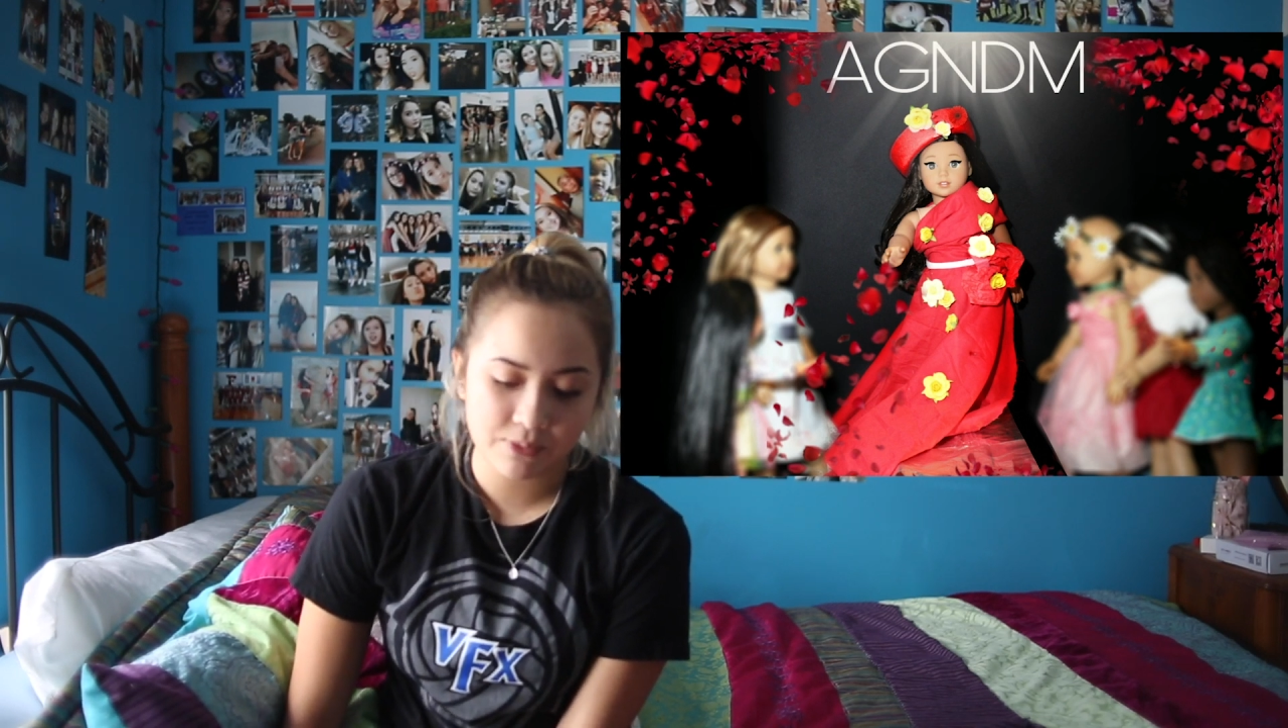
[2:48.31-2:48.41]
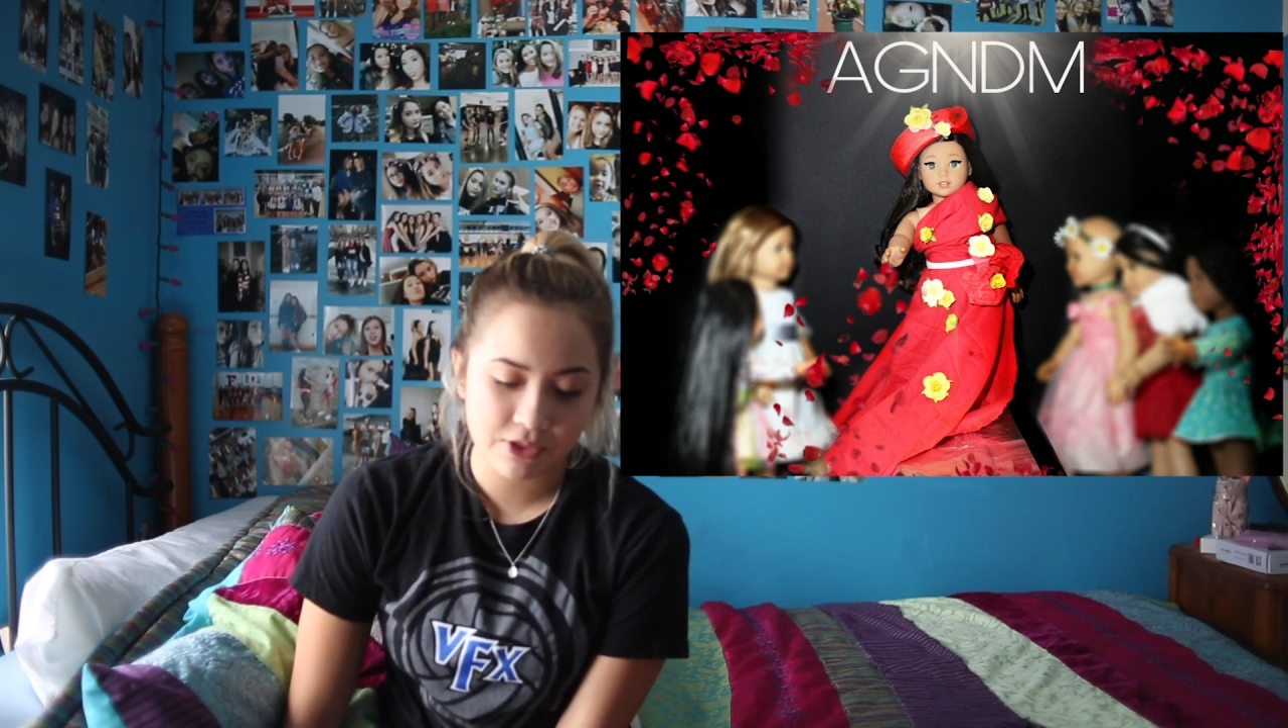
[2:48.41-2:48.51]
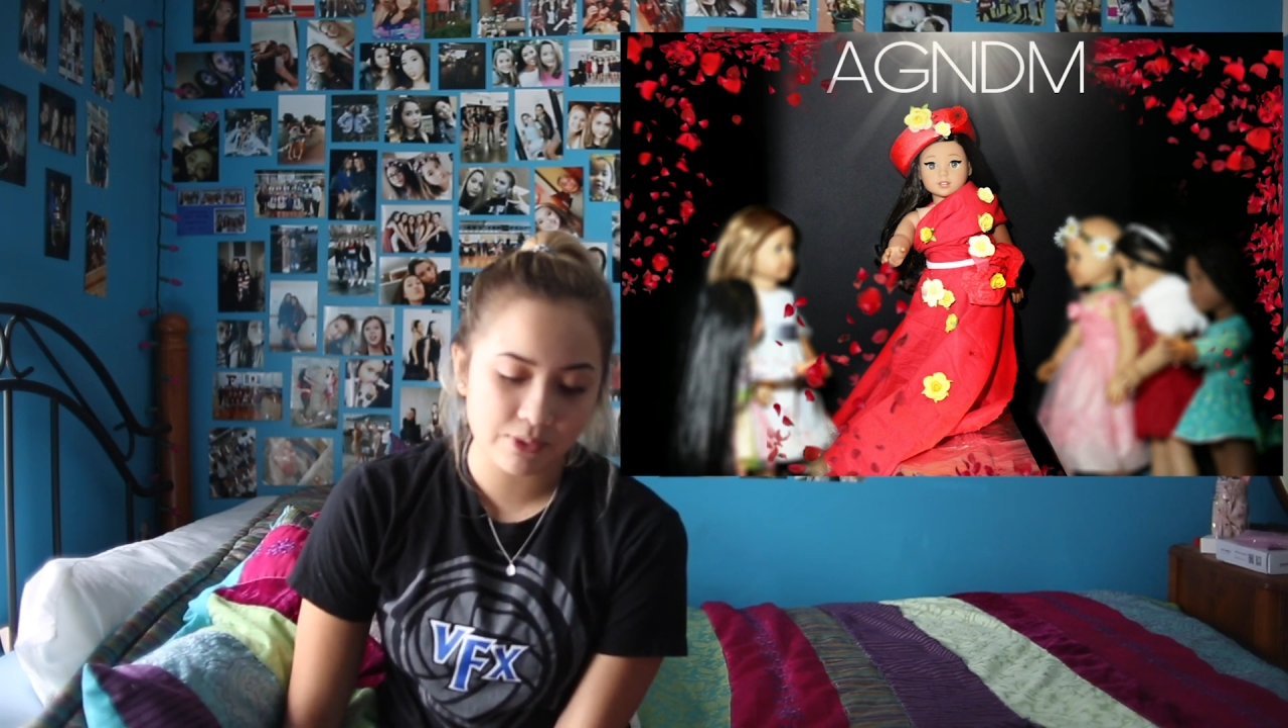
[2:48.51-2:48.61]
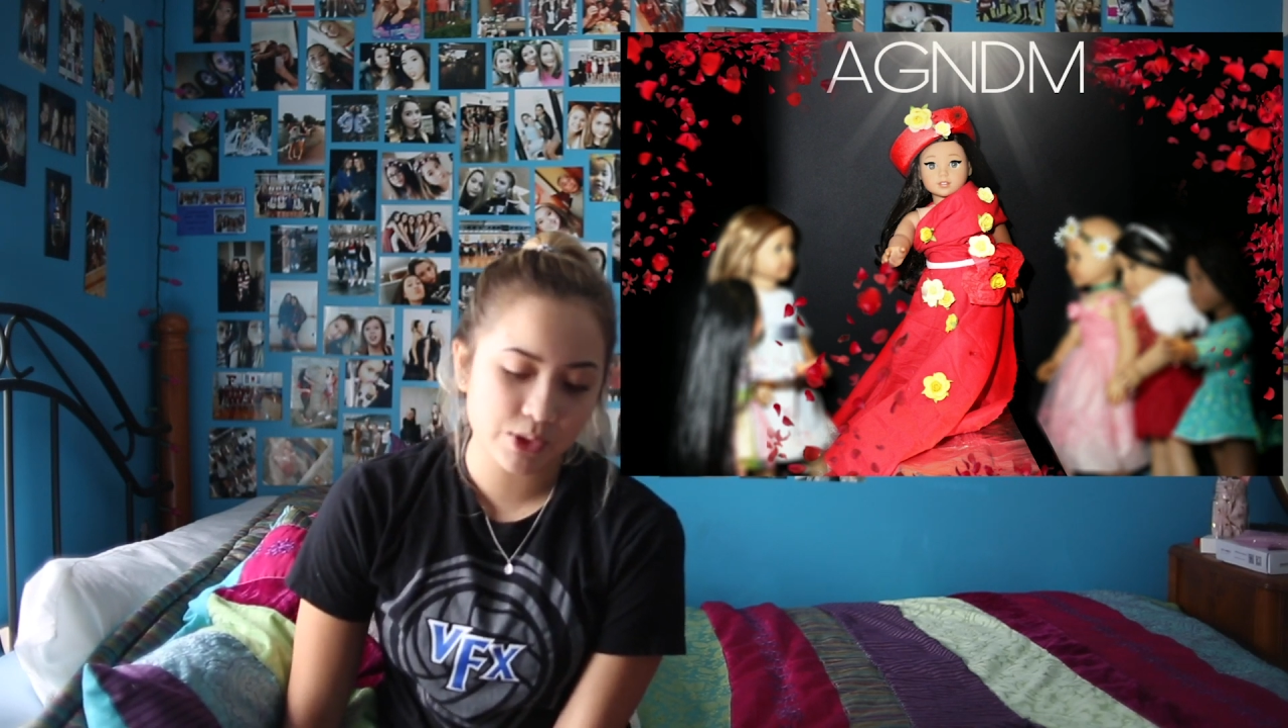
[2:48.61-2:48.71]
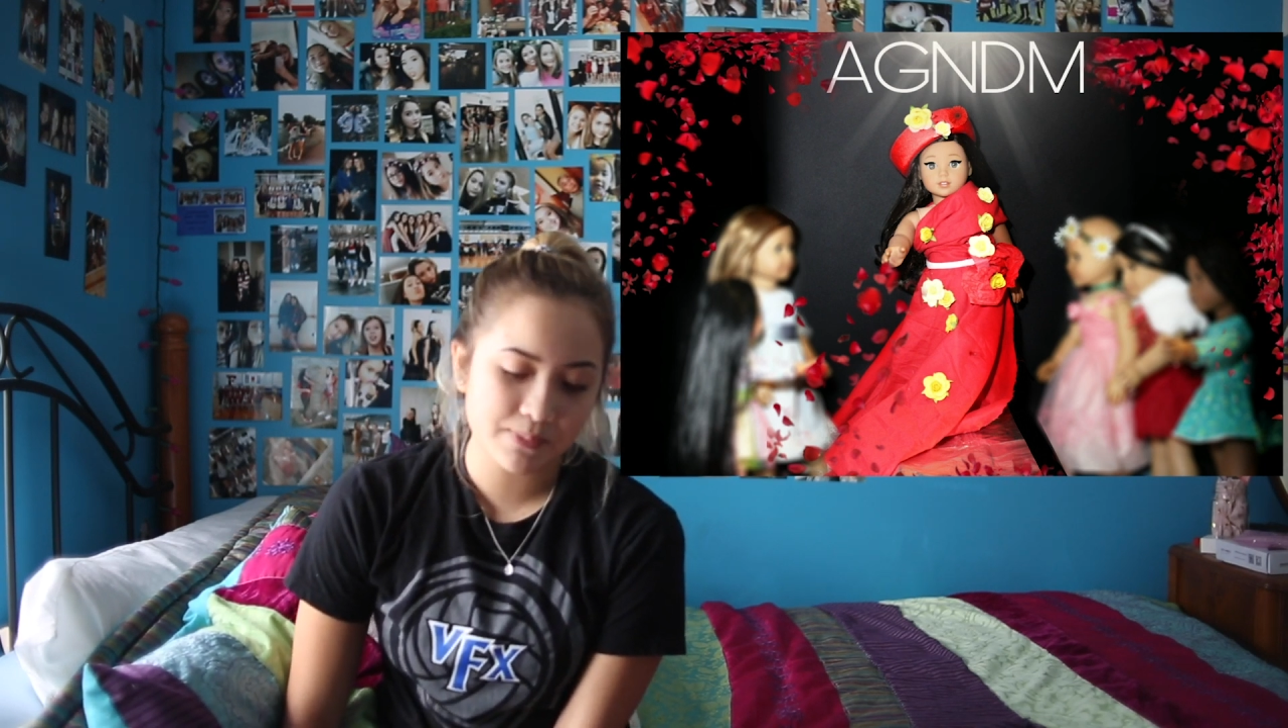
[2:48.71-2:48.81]

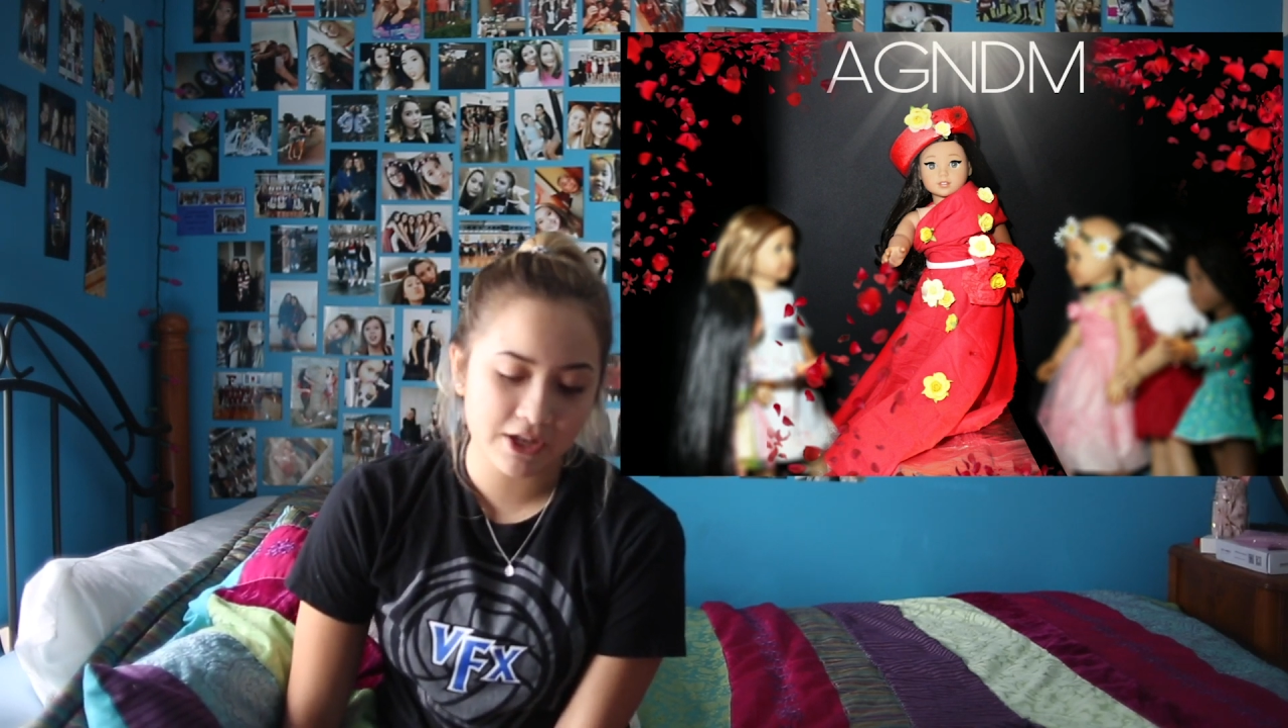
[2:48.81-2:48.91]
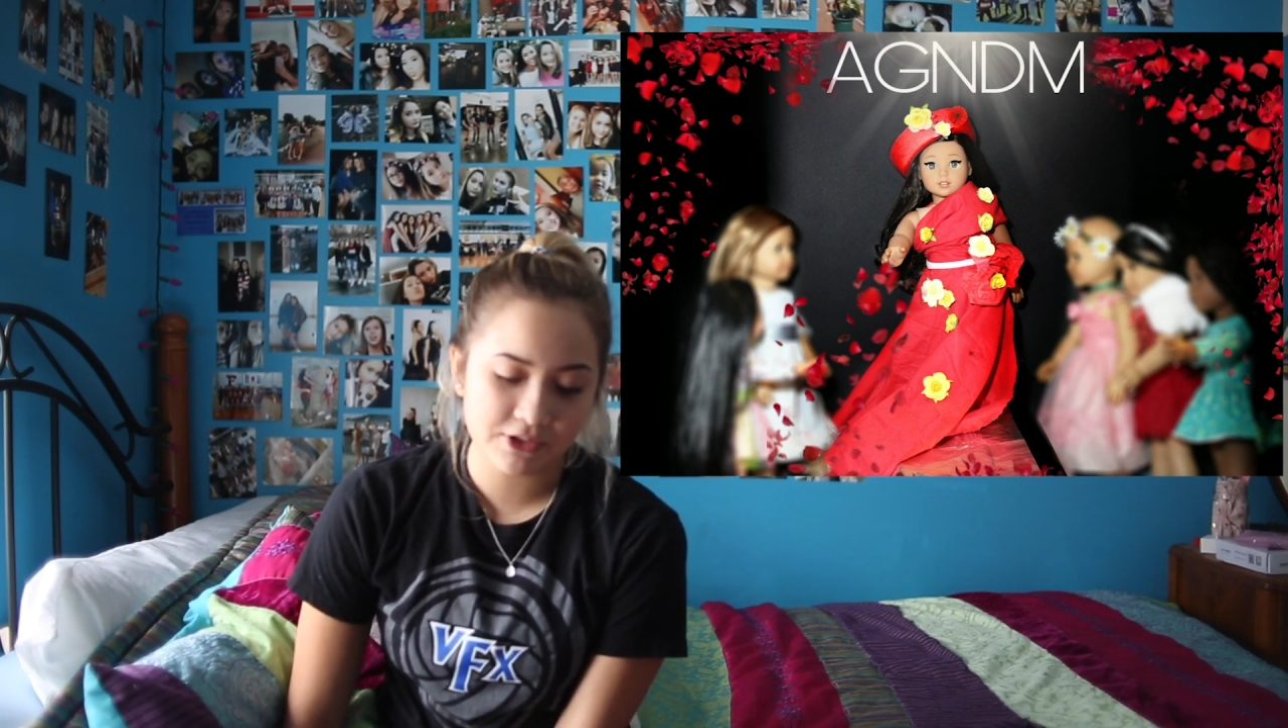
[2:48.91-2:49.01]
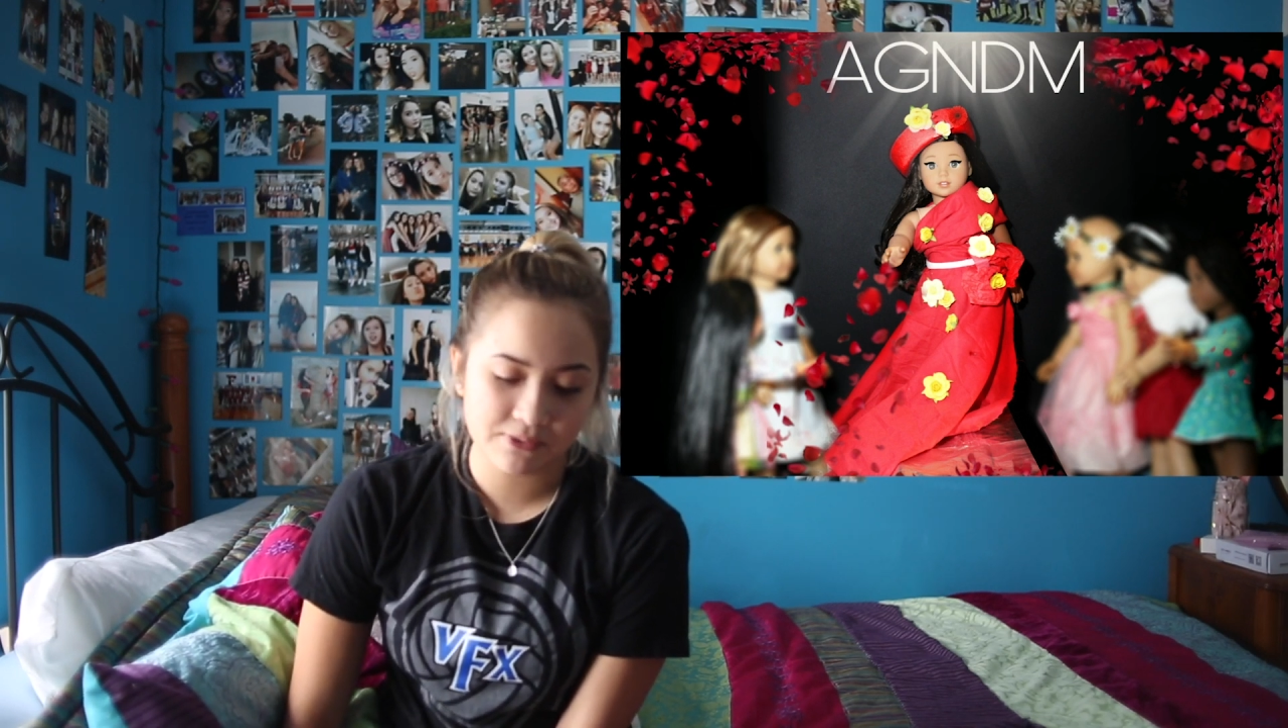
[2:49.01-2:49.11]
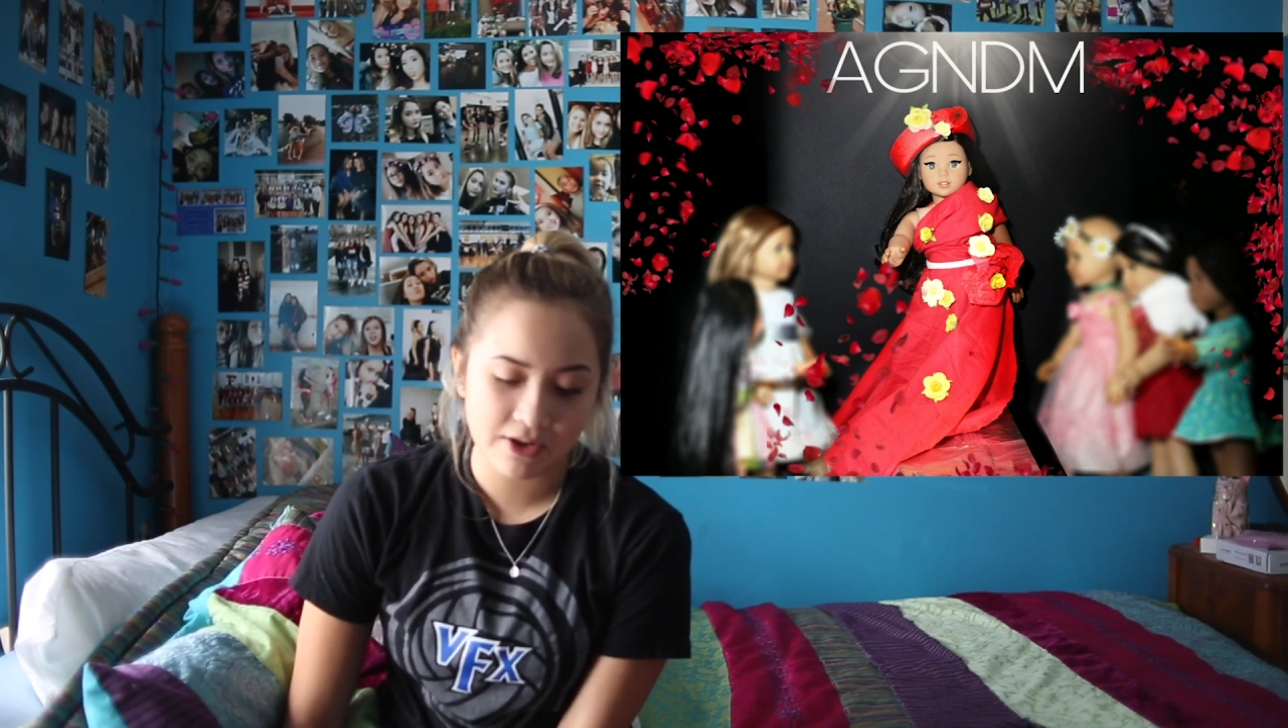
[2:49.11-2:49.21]
with rose petals